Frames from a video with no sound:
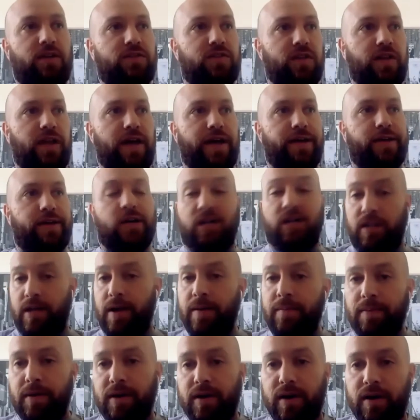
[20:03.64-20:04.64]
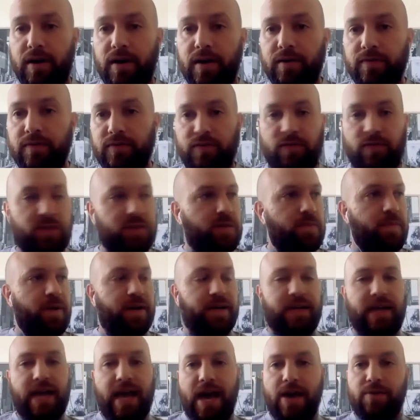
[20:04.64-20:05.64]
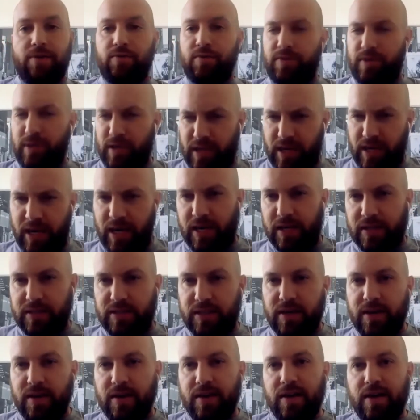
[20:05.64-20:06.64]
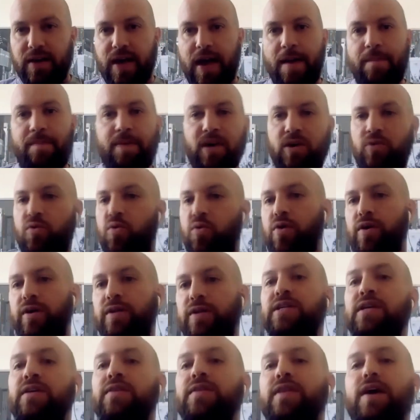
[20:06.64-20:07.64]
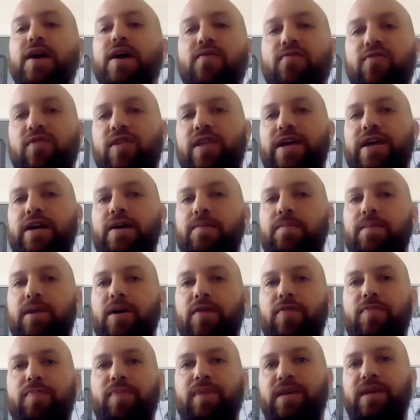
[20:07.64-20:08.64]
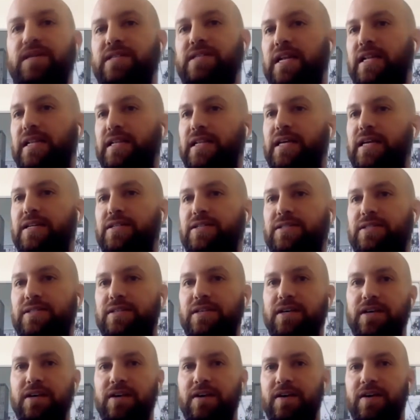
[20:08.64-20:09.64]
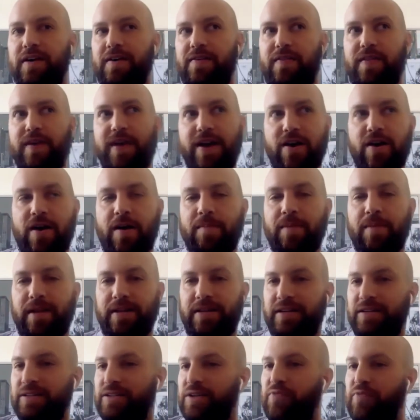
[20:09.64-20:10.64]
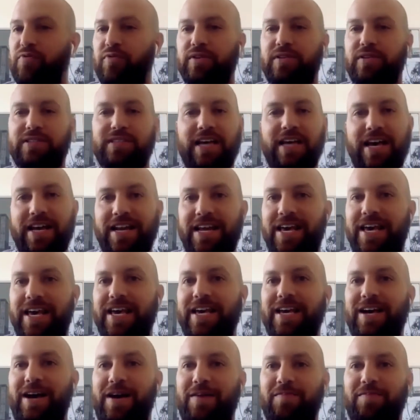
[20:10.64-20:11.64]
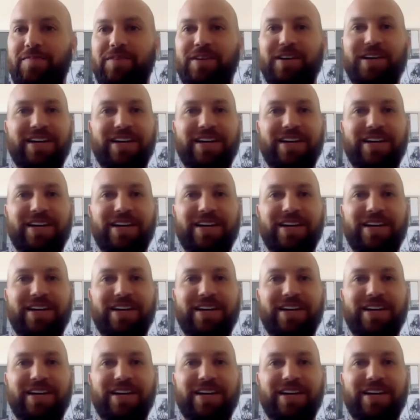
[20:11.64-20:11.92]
to like Colombia to visit my dad with the kids and be quarantined there for like a month, because at least there I'm in a different setting. I'm